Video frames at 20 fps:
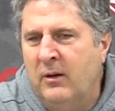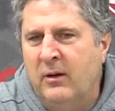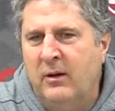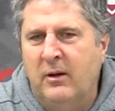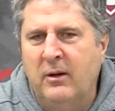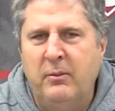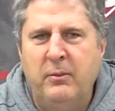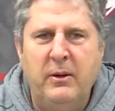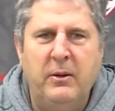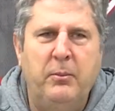
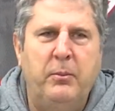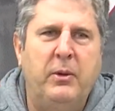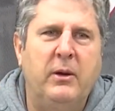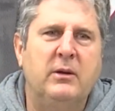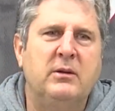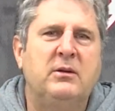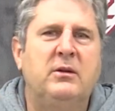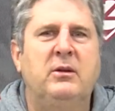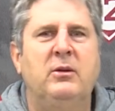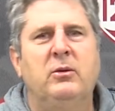there'd be
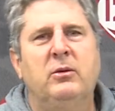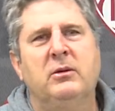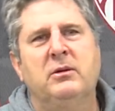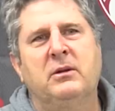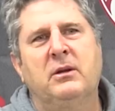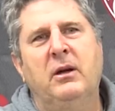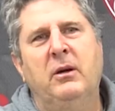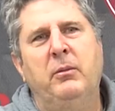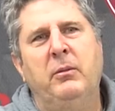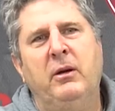bus tours
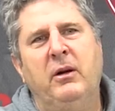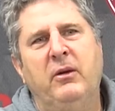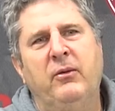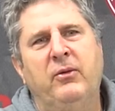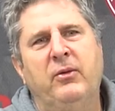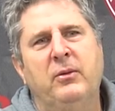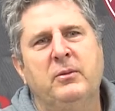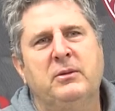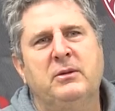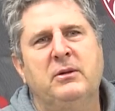coming in
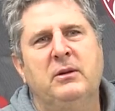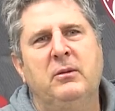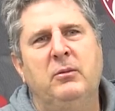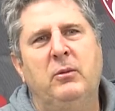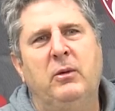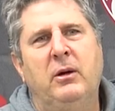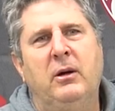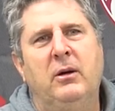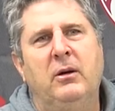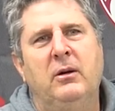from
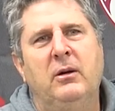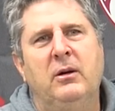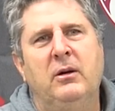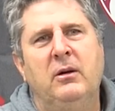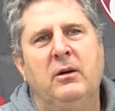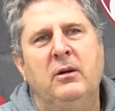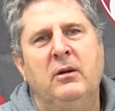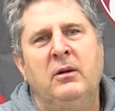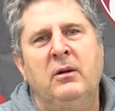somewhere, and